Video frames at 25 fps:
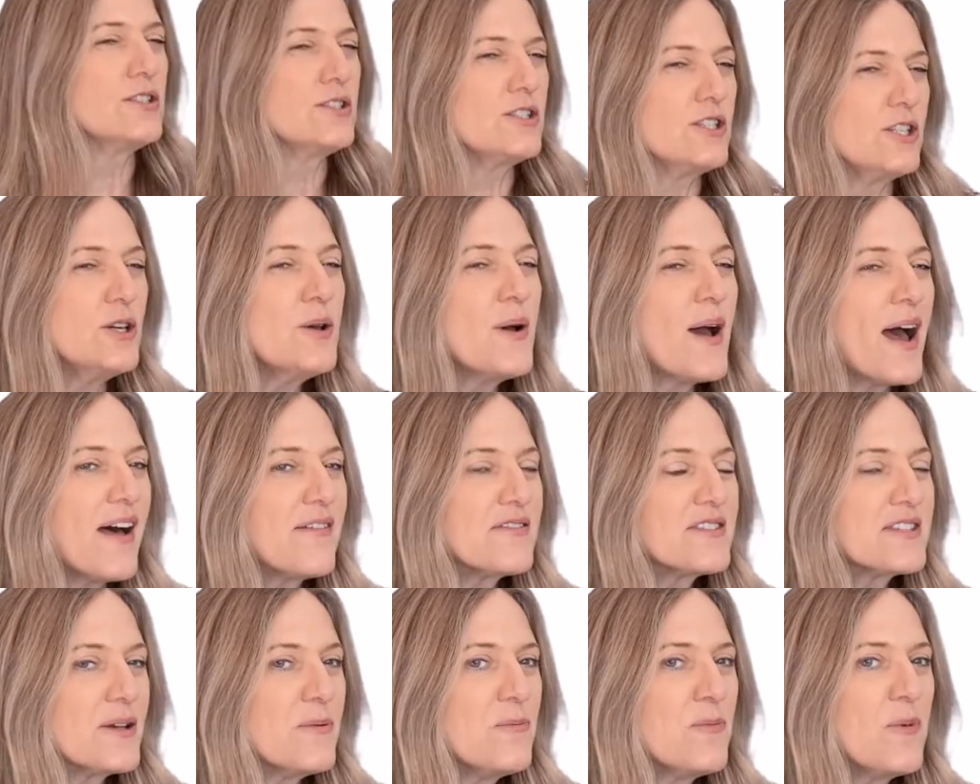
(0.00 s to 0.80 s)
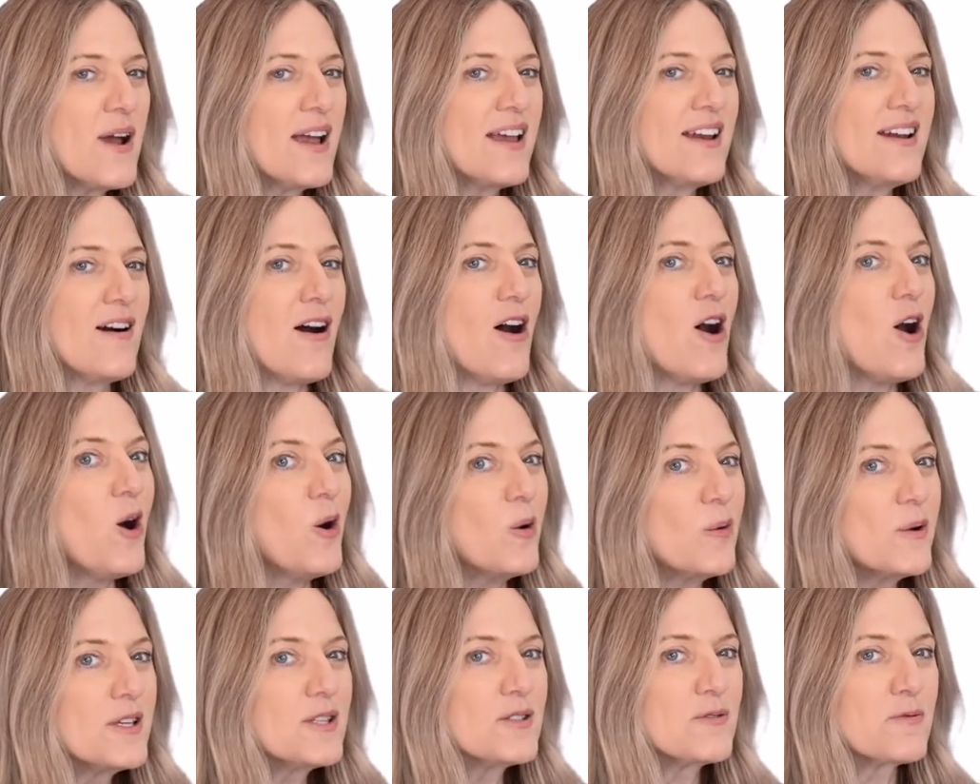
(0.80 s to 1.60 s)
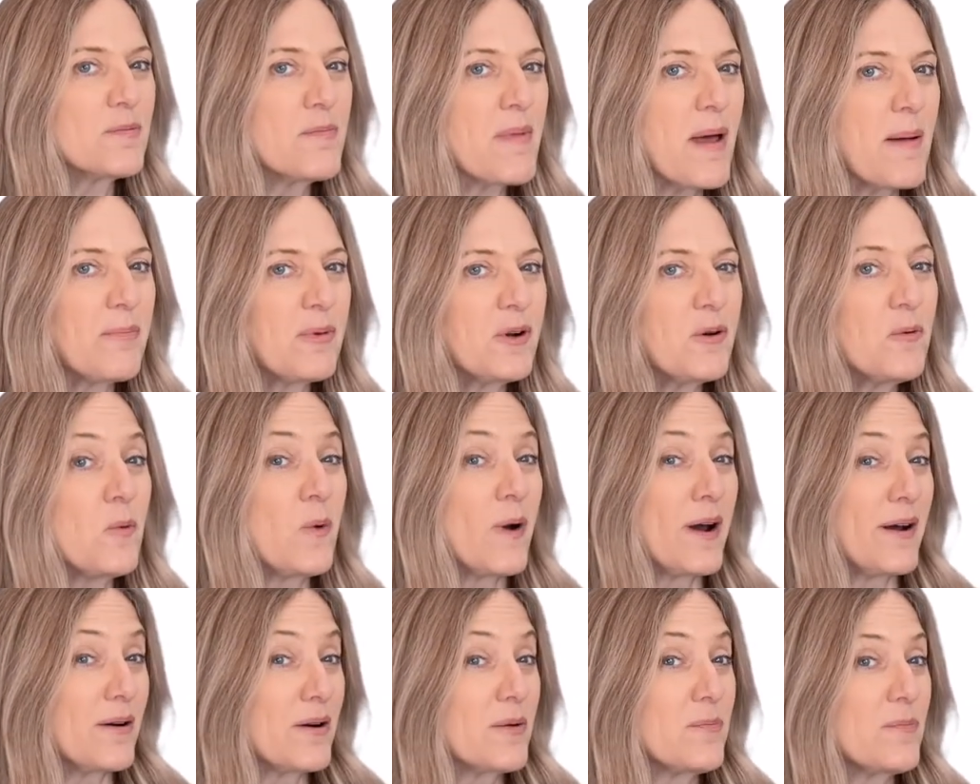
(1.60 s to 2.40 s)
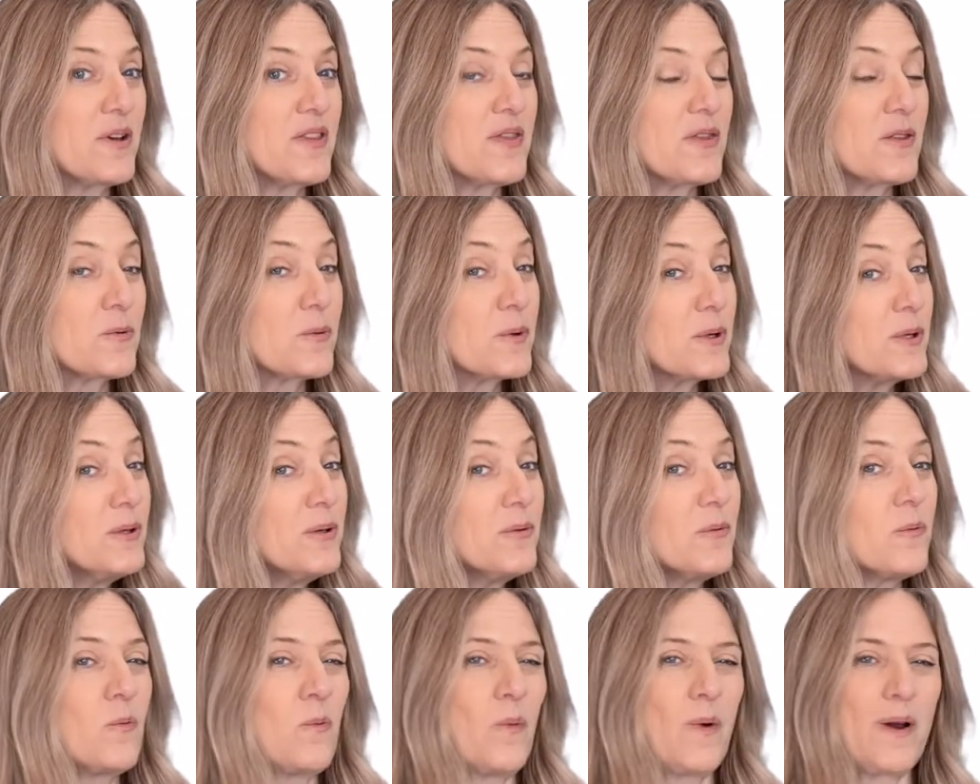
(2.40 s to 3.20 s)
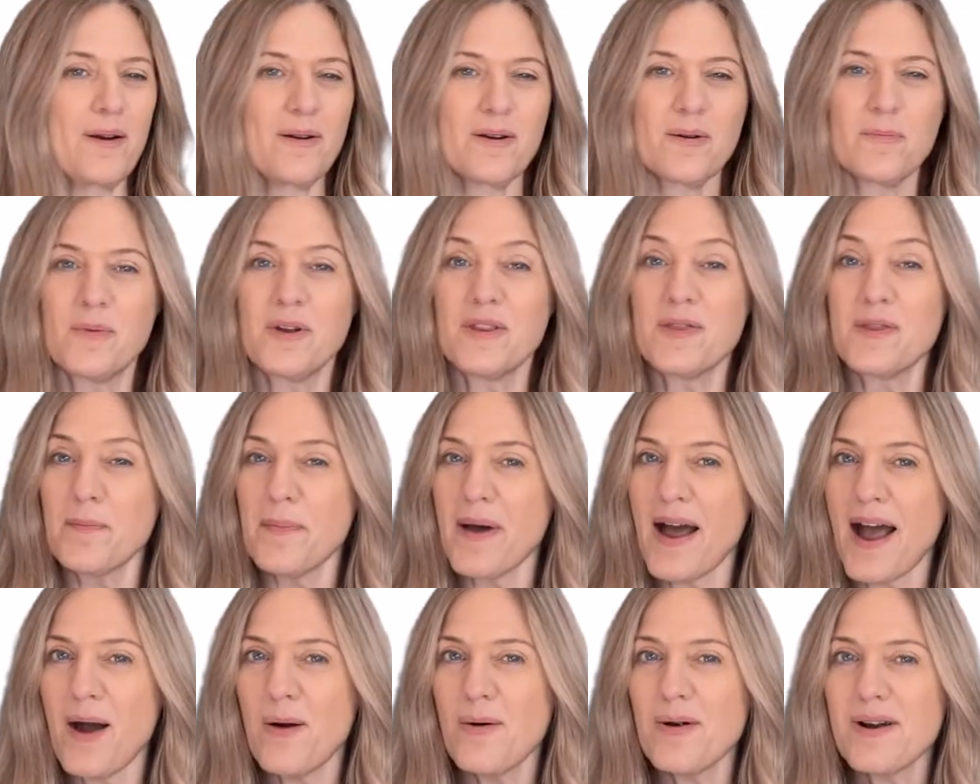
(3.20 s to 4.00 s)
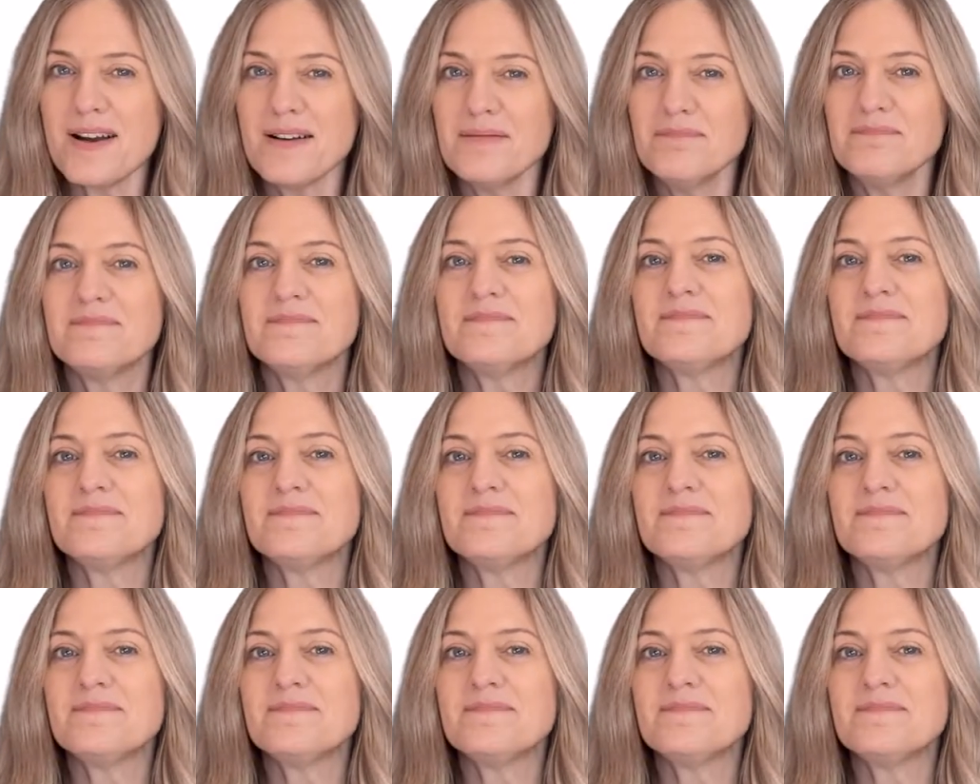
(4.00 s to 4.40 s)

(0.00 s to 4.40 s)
Do you have some way to always remember where to put the root and where to put the power?